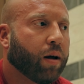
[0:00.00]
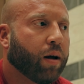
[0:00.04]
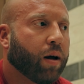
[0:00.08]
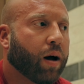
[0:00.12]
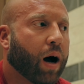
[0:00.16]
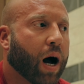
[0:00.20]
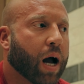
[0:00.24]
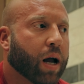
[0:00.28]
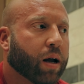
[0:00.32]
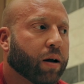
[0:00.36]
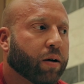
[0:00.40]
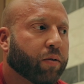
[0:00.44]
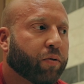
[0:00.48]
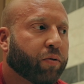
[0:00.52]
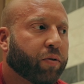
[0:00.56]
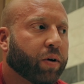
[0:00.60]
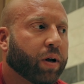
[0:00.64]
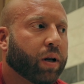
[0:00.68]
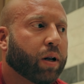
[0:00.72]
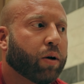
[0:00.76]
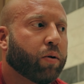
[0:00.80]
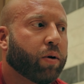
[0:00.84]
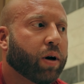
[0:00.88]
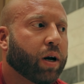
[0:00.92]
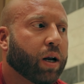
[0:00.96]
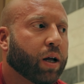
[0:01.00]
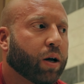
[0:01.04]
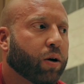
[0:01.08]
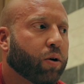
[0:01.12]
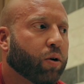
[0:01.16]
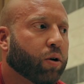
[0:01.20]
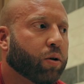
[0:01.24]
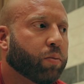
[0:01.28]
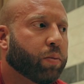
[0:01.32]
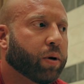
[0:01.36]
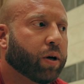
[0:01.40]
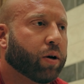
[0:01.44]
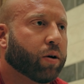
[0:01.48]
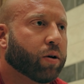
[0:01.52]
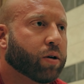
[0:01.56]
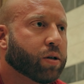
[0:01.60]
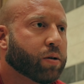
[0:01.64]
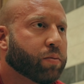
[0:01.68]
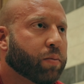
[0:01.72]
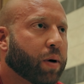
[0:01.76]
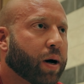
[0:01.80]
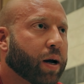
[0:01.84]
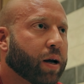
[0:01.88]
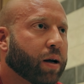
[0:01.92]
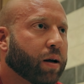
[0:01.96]
I feel really good because
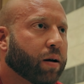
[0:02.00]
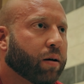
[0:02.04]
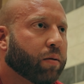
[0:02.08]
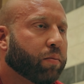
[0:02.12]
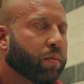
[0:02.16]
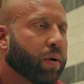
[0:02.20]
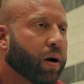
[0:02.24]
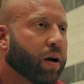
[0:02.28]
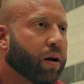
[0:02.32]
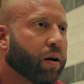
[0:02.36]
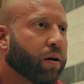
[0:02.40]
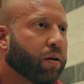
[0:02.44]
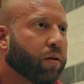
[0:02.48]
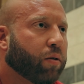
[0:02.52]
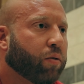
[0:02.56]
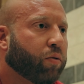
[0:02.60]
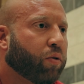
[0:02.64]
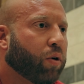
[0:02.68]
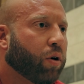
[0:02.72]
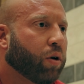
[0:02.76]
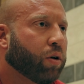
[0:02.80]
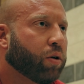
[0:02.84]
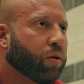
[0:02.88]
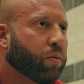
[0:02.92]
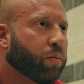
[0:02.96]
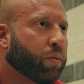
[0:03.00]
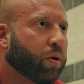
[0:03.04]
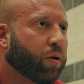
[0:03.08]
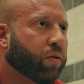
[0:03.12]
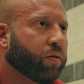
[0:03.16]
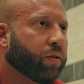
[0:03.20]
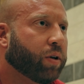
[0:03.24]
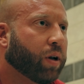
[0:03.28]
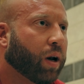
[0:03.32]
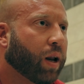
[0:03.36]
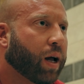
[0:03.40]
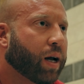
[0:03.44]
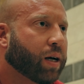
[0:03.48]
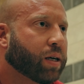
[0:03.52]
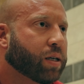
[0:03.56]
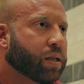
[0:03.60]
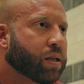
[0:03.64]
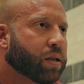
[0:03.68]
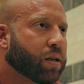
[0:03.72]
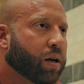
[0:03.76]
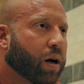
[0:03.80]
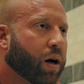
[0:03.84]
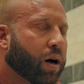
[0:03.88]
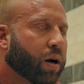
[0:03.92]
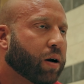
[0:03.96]
my volume of the
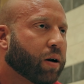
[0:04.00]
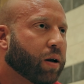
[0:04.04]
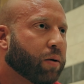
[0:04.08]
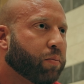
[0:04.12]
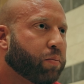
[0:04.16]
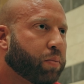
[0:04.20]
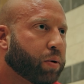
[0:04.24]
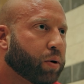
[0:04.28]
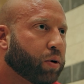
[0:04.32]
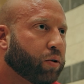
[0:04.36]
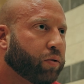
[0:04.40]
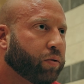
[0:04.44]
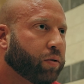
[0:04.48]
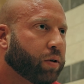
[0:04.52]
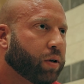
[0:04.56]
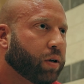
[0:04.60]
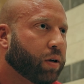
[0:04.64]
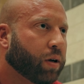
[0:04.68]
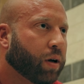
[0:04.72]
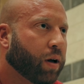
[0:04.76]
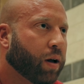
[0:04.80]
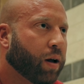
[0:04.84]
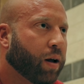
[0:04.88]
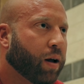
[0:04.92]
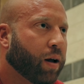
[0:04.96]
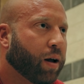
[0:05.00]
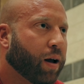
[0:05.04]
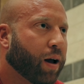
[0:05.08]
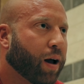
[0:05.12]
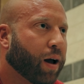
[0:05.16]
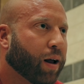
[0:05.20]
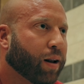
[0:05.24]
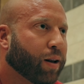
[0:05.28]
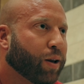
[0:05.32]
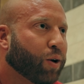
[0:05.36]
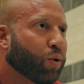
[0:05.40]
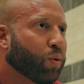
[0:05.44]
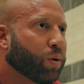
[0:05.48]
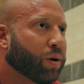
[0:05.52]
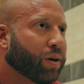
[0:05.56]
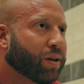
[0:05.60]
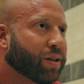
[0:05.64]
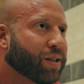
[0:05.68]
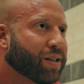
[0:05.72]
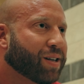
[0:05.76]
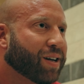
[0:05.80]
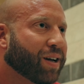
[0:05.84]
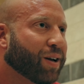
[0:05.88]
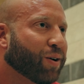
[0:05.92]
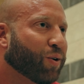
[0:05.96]
legs are improved, and you will
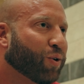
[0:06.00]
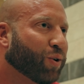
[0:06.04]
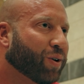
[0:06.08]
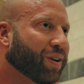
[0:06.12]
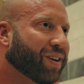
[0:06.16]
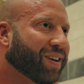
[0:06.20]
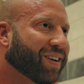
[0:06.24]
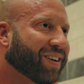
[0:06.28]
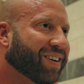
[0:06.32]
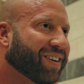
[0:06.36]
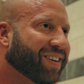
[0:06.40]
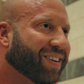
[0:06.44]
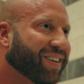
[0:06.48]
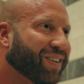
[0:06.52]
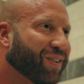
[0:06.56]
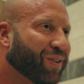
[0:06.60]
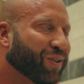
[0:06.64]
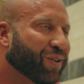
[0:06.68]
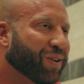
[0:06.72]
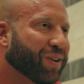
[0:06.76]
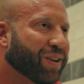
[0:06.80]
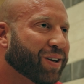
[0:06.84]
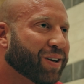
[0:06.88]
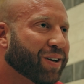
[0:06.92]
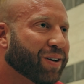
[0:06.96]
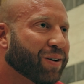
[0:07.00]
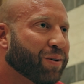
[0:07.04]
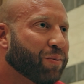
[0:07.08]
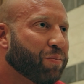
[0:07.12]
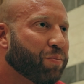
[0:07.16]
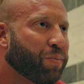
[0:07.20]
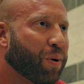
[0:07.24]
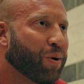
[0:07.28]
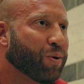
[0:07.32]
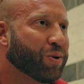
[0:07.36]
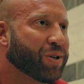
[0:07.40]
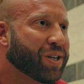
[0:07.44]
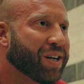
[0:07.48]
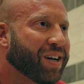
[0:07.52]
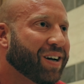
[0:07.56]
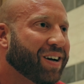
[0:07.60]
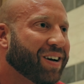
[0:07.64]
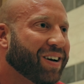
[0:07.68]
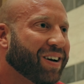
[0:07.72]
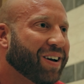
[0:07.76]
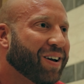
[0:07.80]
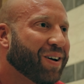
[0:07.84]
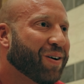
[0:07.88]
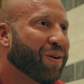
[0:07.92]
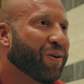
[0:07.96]
see on the
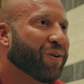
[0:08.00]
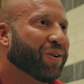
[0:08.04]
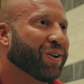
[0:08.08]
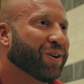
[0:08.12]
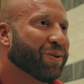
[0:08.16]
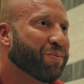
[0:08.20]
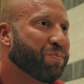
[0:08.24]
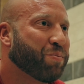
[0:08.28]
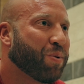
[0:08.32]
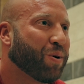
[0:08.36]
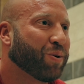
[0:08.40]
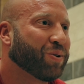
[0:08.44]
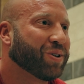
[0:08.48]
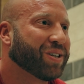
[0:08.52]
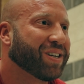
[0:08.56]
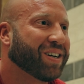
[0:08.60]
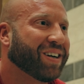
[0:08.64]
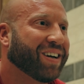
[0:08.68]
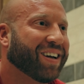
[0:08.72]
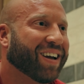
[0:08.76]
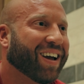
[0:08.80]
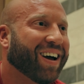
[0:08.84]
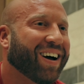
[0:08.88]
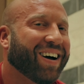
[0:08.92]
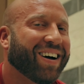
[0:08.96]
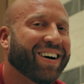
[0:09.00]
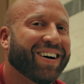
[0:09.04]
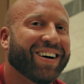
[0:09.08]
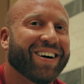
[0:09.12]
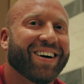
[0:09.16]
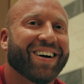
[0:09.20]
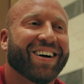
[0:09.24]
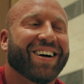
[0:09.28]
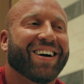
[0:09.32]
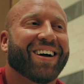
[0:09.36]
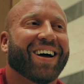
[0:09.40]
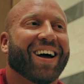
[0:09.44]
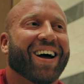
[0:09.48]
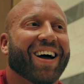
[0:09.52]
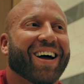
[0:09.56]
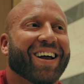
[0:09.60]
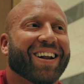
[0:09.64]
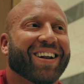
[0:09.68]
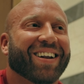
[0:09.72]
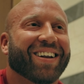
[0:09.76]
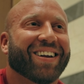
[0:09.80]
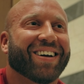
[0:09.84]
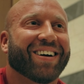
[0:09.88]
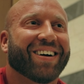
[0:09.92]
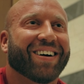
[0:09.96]
posing, yeah.
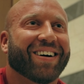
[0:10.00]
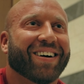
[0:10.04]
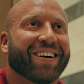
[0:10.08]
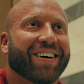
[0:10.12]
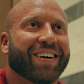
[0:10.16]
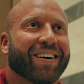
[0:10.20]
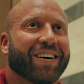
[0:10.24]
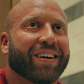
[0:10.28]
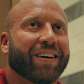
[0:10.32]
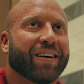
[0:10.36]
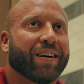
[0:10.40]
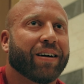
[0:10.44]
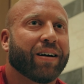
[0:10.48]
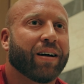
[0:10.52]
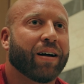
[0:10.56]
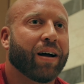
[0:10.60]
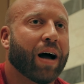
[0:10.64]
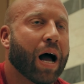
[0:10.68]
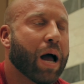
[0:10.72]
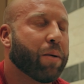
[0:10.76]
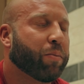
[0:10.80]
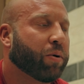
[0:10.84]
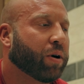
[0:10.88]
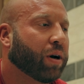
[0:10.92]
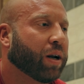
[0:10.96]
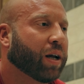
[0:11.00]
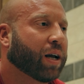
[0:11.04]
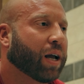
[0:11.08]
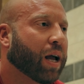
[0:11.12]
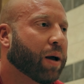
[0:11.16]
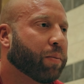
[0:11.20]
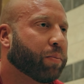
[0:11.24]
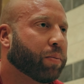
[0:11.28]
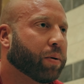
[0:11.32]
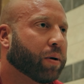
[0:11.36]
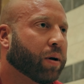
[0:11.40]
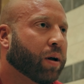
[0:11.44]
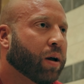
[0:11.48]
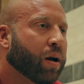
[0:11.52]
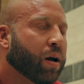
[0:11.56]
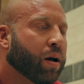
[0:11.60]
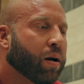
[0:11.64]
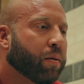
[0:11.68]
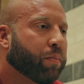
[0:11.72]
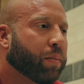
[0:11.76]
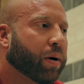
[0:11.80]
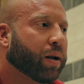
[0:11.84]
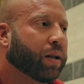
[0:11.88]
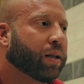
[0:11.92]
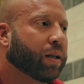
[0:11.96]
And I'm really happy.
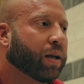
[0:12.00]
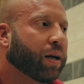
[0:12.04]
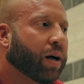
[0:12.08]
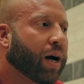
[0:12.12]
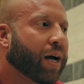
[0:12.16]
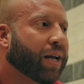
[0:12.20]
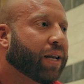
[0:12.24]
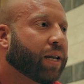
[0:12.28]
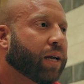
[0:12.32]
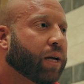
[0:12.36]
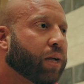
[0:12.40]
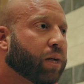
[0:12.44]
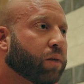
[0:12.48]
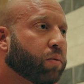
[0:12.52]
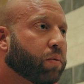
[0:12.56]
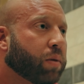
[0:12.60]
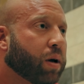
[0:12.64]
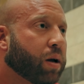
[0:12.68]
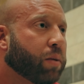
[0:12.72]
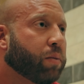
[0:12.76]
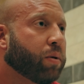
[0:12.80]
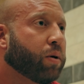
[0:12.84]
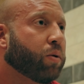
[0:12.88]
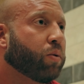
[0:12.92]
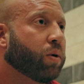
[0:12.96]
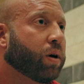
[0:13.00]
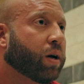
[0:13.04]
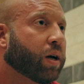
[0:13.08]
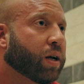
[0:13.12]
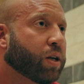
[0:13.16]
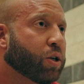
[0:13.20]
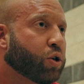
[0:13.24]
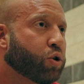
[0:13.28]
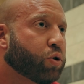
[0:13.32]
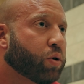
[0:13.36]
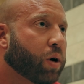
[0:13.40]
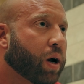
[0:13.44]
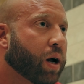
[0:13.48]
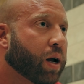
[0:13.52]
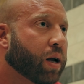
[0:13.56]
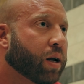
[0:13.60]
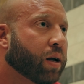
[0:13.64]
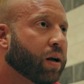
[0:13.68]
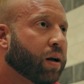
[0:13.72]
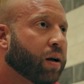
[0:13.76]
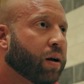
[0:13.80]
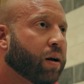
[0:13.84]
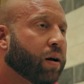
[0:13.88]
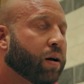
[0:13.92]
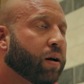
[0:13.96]
But I think maybe we can try
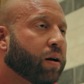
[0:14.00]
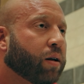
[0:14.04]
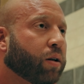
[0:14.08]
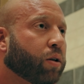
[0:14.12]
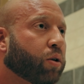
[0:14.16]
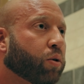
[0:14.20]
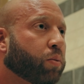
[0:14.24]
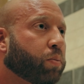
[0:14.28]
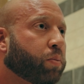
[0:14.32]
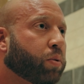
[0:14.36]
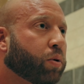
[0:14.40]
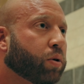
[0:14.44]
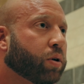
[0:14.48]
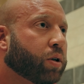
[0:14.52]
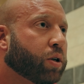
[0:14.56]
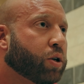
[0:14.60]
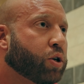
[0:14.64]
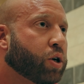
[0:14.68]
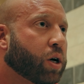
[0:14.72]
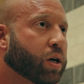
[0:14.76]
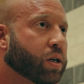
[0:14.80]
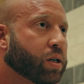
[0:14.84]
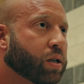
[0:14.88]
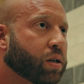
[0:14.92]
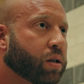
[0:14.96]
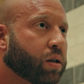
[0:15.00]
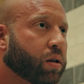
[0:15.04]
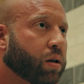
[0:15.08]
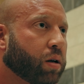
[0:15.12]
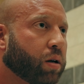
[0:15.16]
to put just